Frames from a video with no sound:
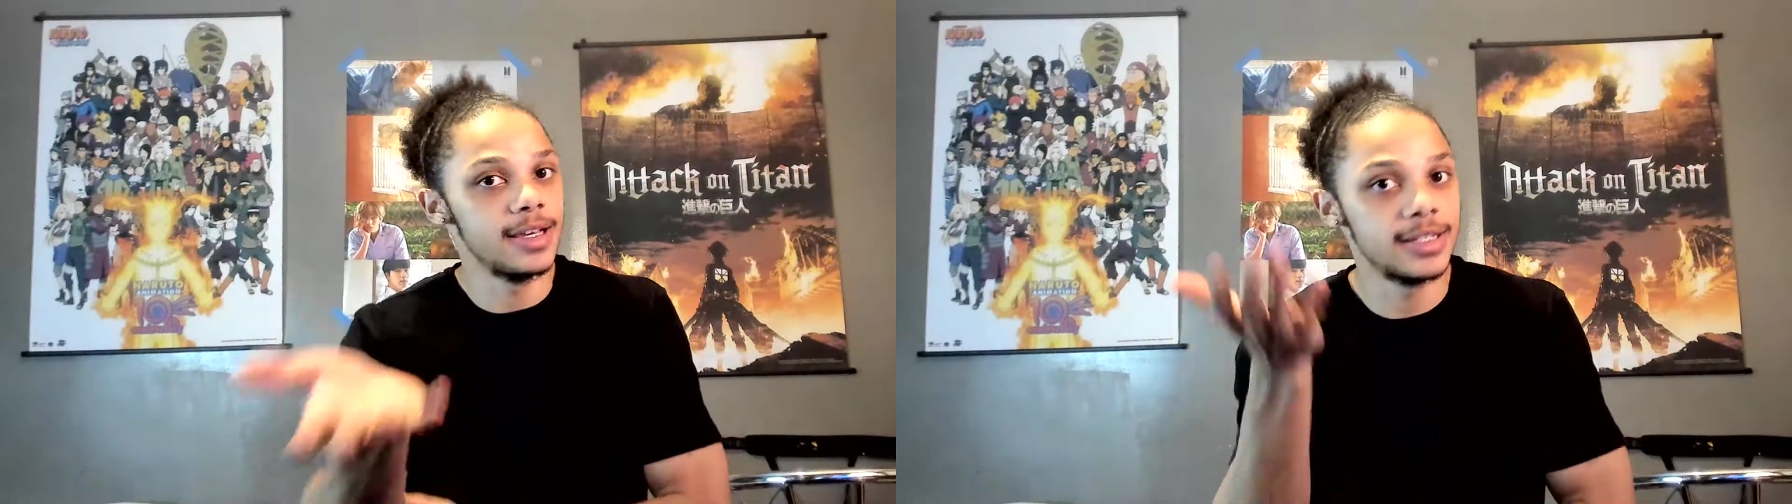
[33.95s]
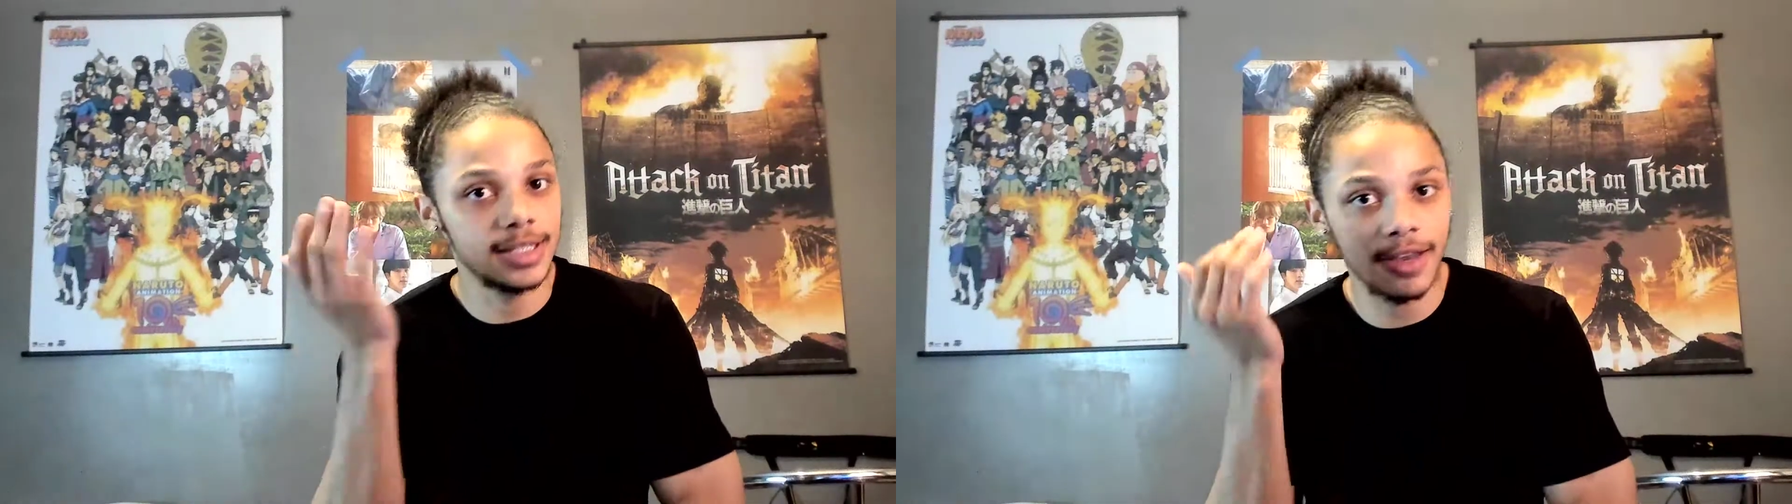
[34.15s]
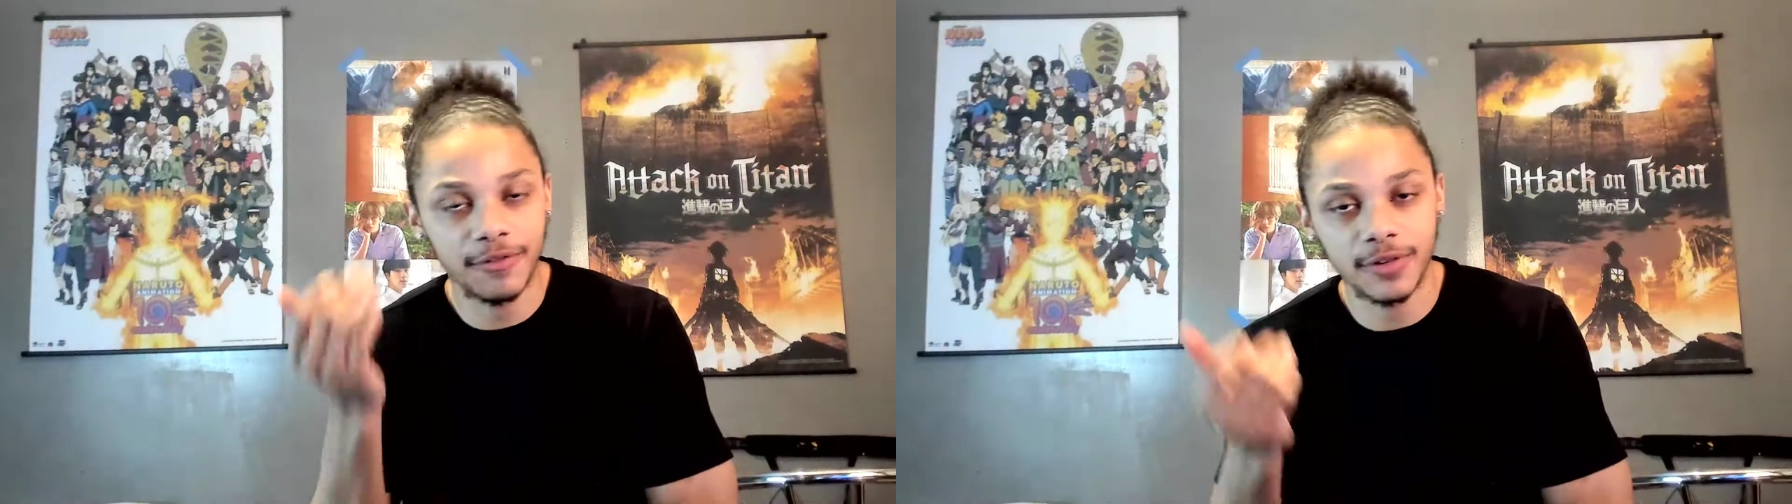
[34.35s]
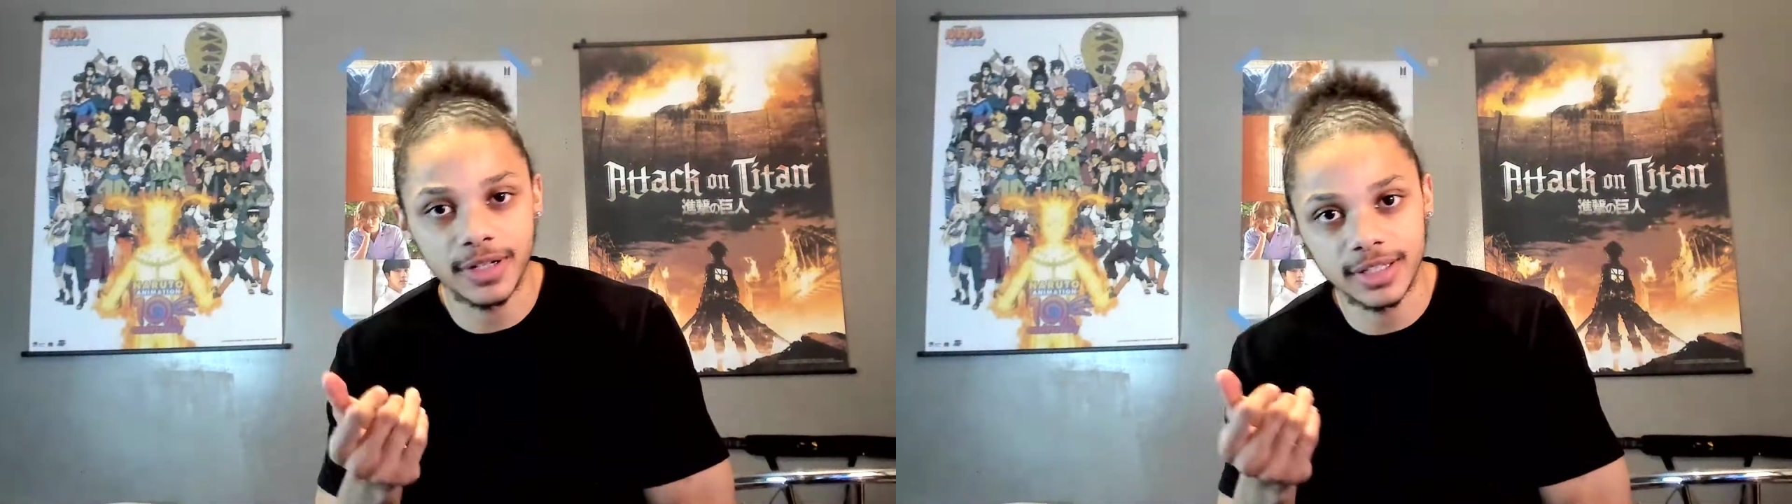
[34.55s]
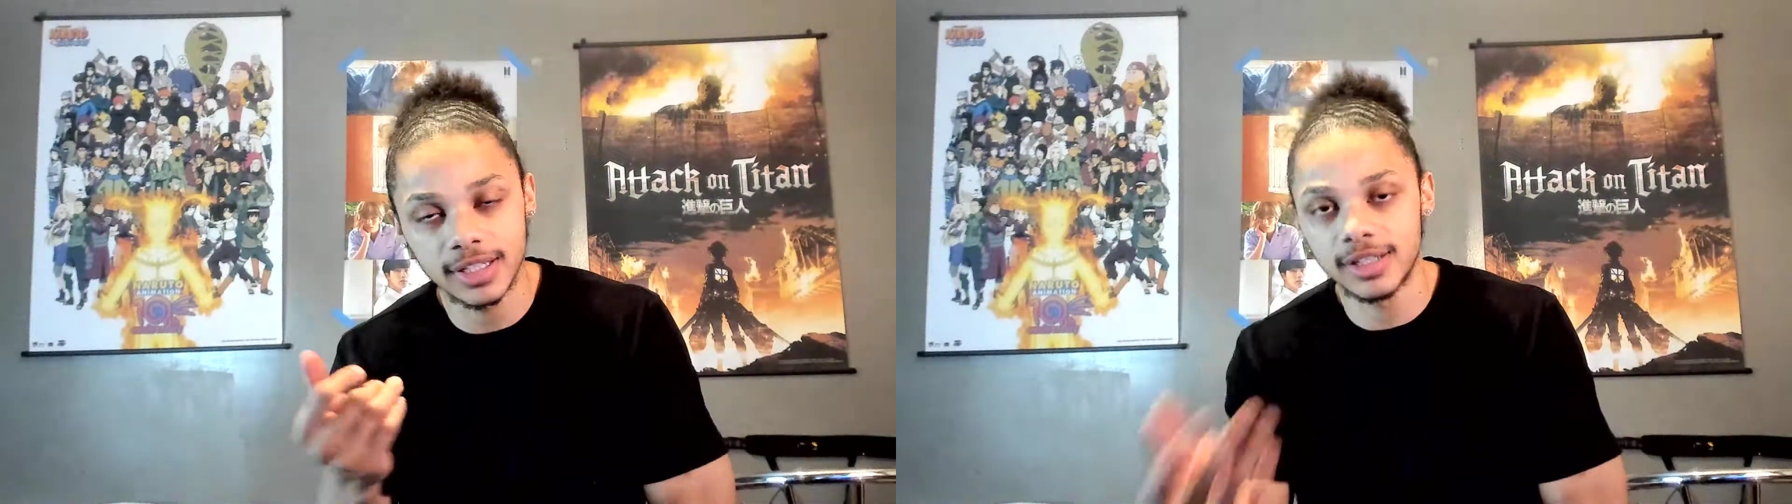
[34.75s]
say for
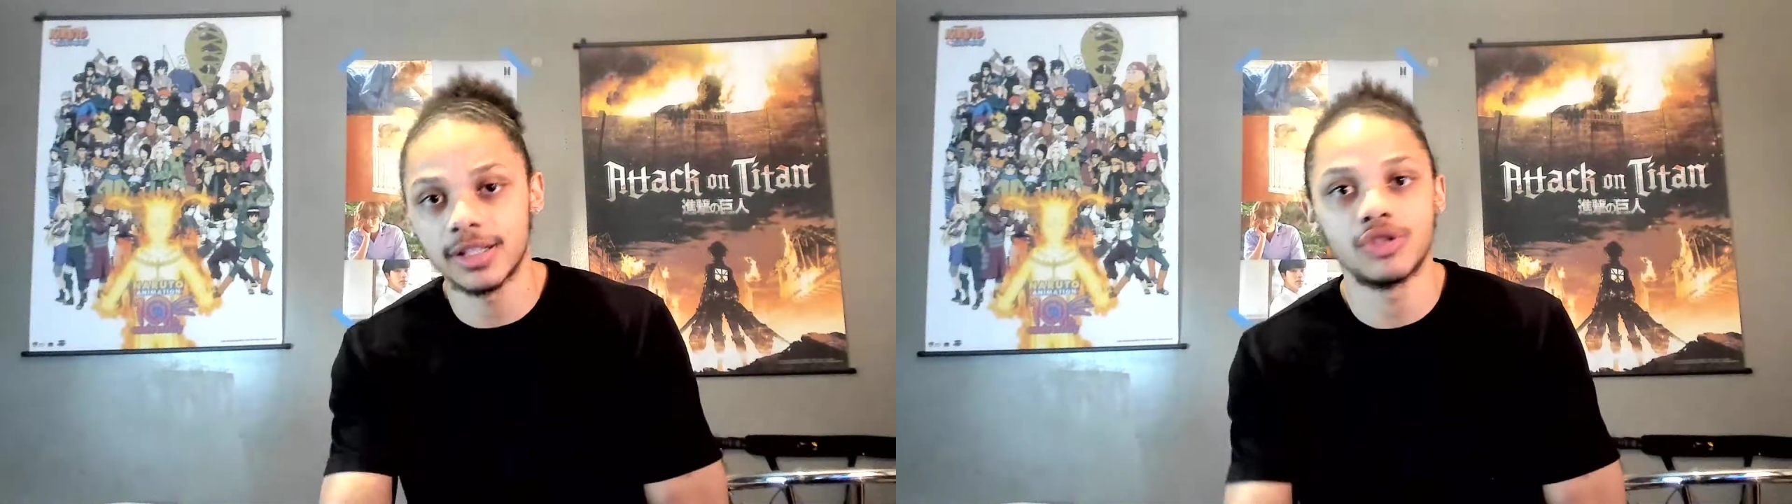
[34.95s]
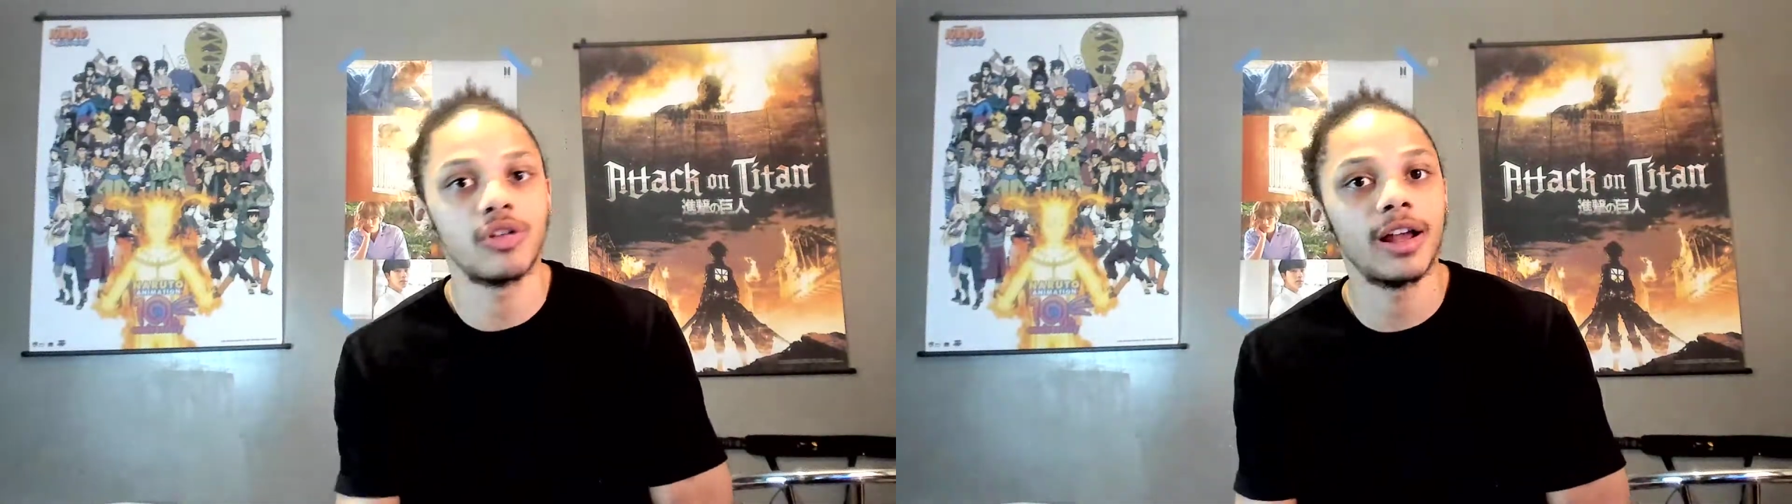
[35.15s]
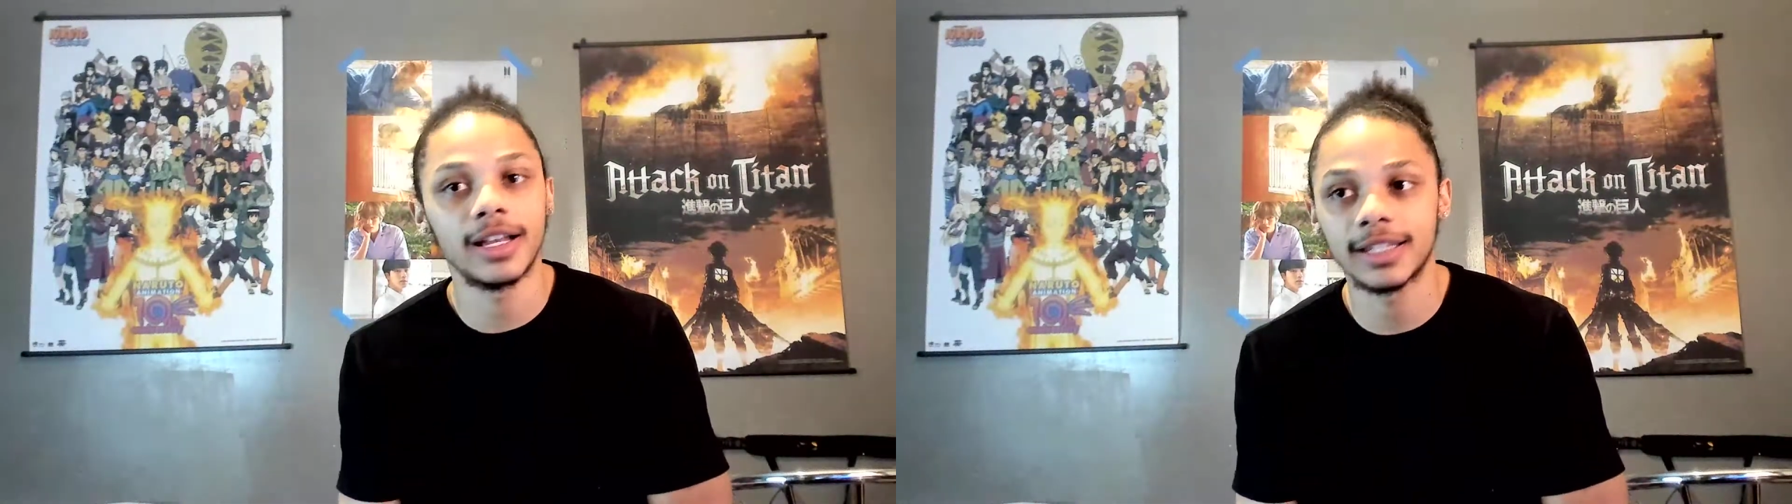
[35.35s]
instance a try not